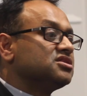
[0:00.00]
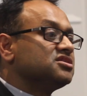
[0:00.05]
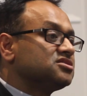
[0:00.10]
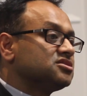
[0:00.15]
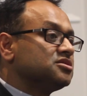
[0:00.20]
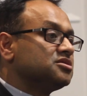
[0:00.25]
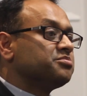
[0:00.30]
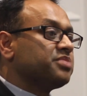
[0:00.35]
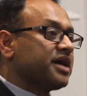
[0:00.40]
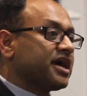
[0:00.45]
this
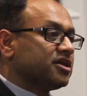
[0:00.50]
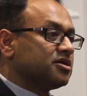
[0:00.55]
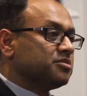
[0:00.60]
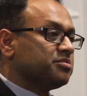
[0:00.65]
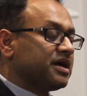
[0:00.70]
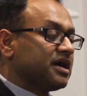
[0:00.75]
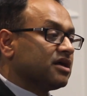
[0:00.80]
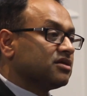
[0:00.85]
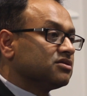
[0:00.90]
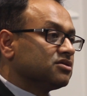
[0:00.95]
debate
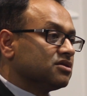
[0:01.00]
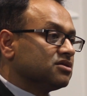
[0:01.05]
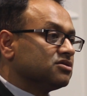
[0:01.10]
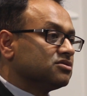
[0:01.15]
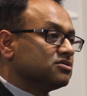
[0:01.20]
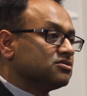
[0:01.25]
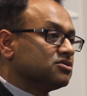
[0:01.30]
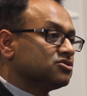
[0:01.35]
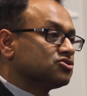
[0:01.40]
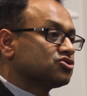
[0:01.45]
about
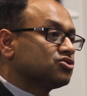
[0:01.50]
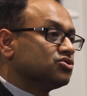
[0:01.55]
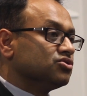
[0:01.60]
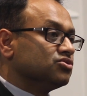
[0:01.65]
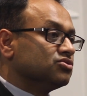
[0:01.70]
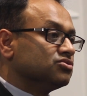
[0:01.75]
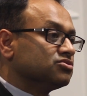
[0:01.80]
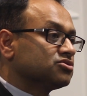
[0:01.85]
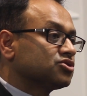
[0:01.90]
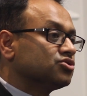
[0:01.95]
the
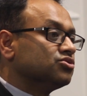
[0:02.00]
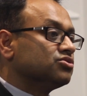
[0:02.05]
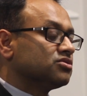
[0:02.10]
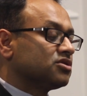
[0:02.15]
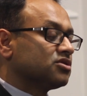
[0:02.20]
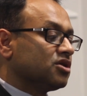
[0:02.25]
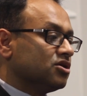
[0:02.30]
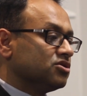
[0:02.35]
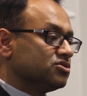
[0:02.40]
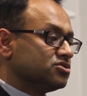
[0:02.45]
school
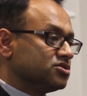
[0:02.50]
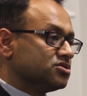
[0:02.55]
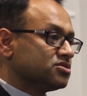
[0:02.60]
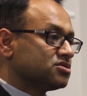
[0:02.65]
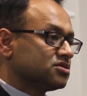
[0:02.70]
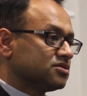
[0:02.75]
closures.